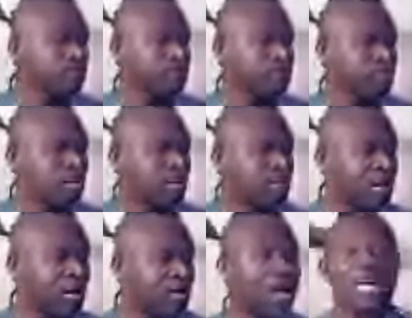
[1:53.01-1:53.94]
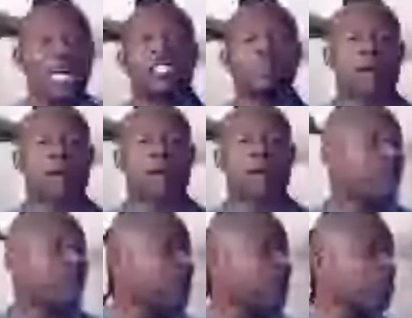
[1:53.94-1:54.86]
my hotspot on my
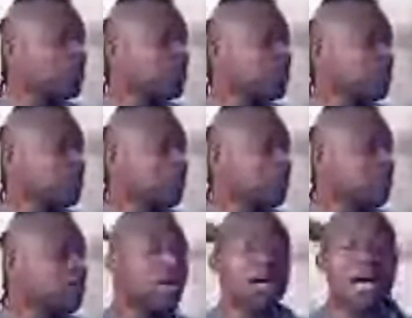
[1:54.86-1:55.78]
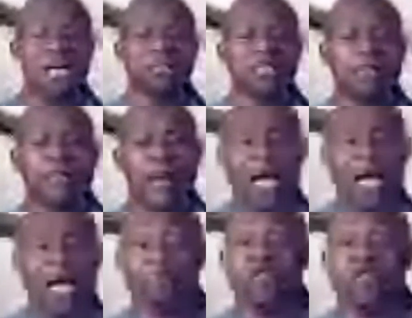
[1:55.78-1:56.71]
phone as a backup
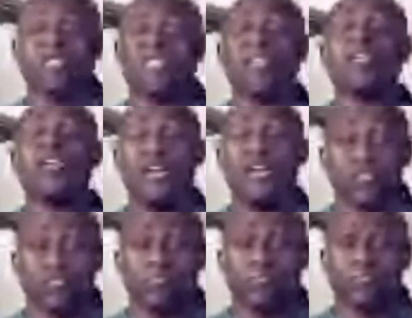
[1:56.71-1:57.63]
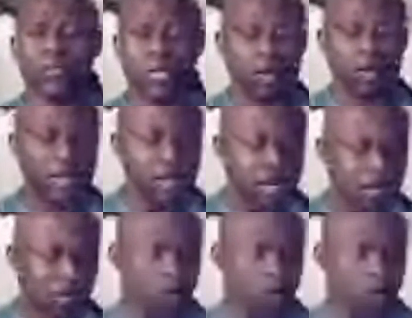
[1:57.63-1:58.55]
just in case. All right. So
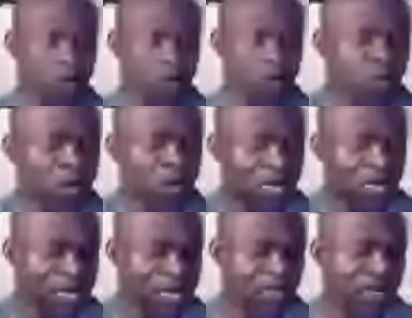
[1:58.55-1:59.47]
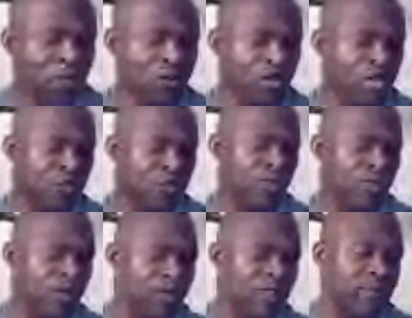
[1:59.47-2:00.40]
we're gonna talk. Like I said, I want to give some credit
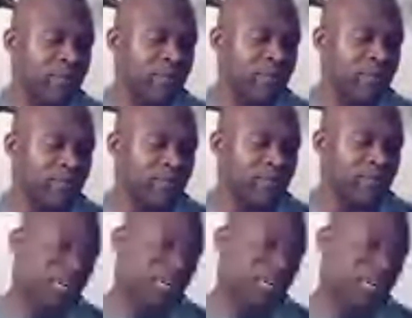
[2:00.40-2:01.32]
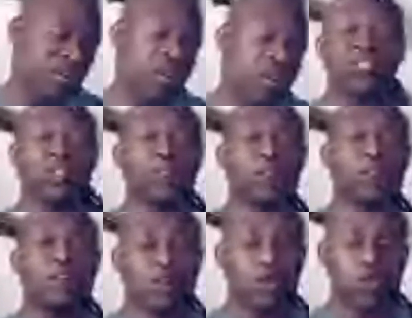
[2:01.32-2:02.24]
to Mark Christopher,
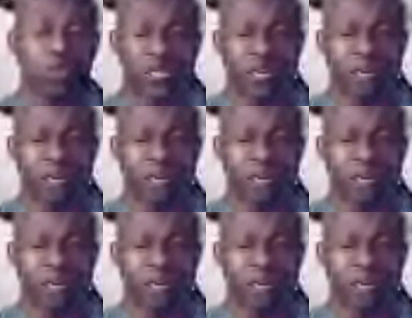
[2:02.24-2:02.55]
who did an